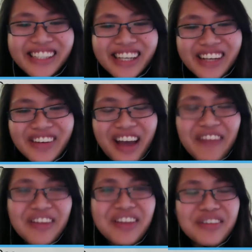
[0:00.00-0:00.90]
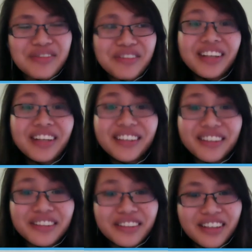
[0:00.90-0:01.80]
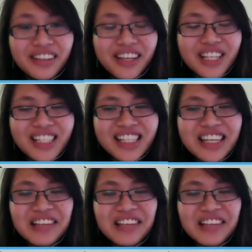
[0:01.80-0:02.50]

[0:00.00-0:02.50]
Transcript: we have in HSC.